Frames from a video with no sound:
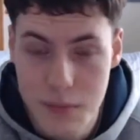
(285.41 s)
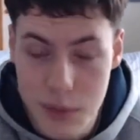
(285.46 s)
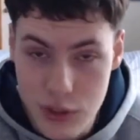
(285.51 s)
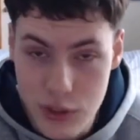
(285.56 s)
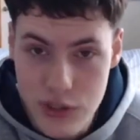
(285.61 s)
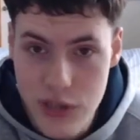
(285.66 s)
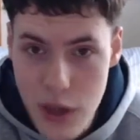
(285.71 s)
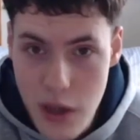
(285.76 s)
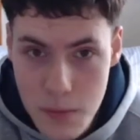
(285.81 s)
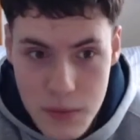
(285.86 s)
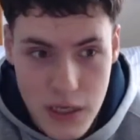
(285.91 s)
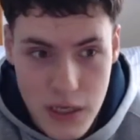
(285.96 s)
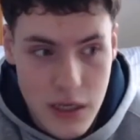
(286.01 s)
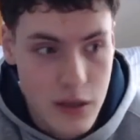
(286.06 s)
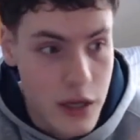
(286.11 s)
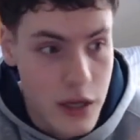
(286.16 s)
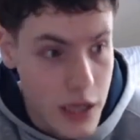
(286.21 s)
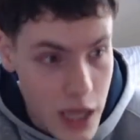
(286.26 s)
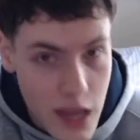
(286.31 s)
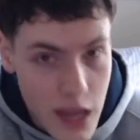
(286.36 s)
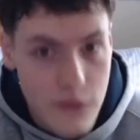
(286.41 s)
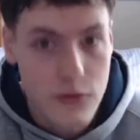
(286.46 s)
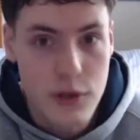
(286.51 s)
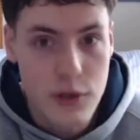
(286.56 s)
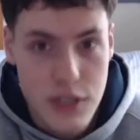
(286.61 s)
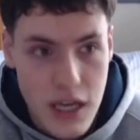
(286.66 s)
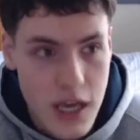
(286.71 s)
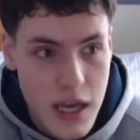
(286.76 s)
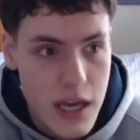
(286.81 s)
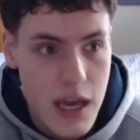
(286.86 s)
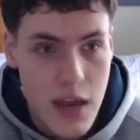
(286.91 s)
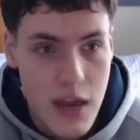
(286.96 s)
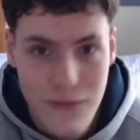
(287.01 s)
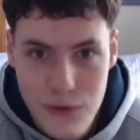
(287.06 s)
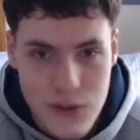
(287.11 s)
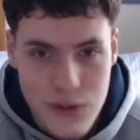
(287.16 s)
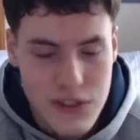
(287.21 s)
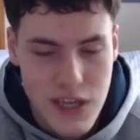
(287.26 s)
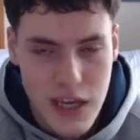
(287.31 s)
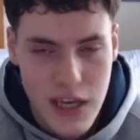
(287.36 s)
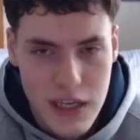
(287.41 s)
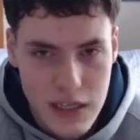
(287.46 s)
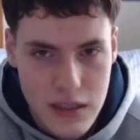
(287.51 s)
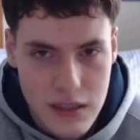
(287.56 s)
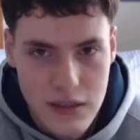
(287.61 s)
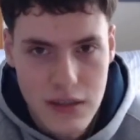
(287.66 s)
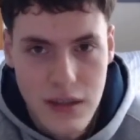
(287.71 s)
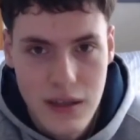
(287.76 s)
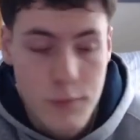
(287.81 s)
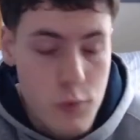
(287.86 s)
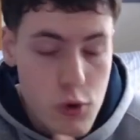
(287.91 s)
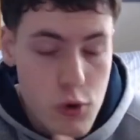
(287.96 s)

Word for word: But just updating like every day, every second.